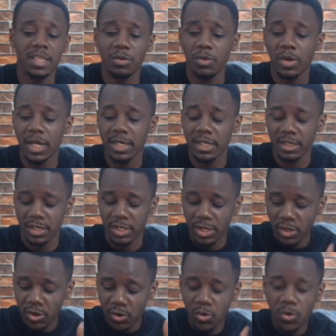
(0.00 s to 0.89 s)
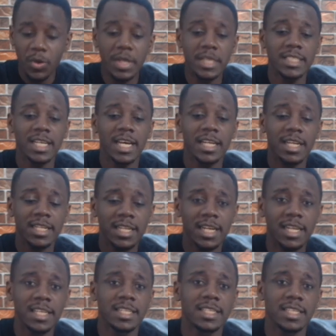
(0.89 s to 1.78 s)
one who is
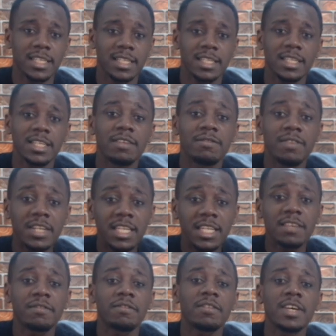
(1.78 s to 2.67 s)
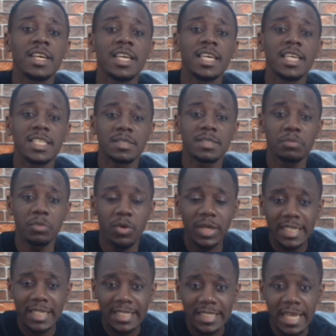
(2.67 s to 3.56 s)
under-talented, even if he's more
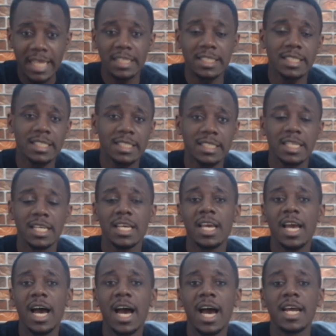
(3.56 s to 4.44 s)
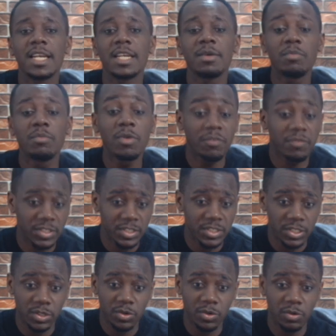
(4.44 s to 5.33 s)
intense and more
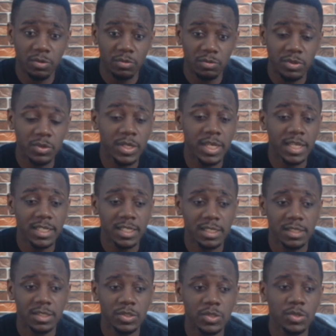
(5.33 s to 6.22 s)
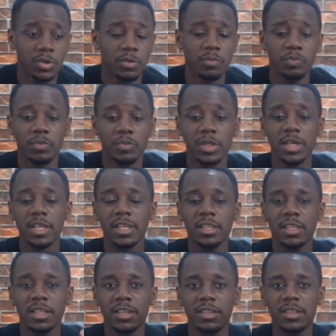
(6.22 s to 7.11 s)
physical. You get? So,
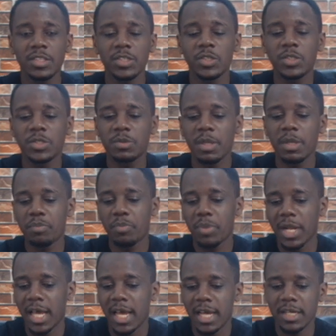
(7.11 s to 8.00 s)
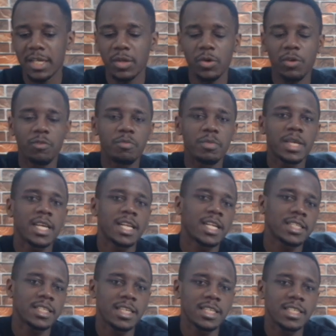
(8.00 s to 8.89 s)
this is the plan of Mikel
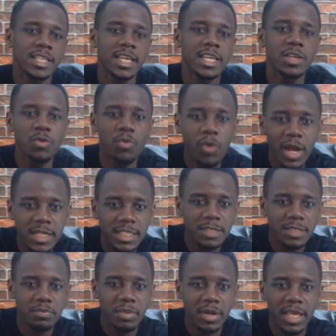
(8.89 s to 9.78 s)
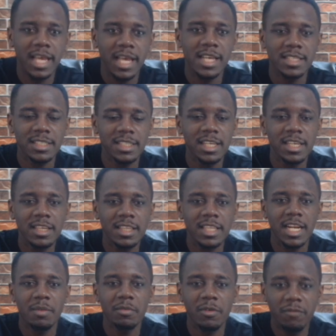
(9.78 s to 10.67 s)
Arteta. He wants players
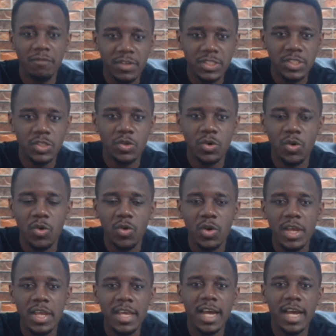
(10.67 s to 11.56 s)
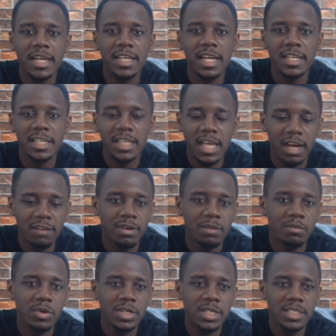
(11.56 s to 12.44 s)
that are more physical and can cover
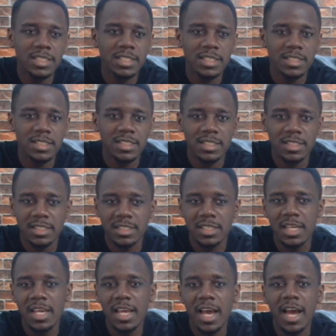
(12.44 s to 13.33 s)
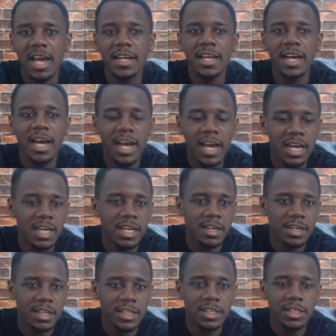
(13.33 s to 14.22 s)
more distances and are
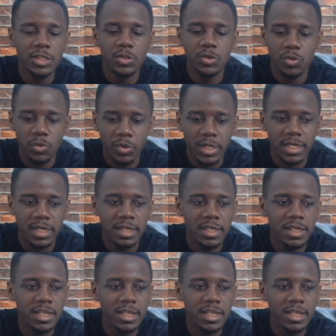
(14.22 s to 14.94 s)
hungry to win.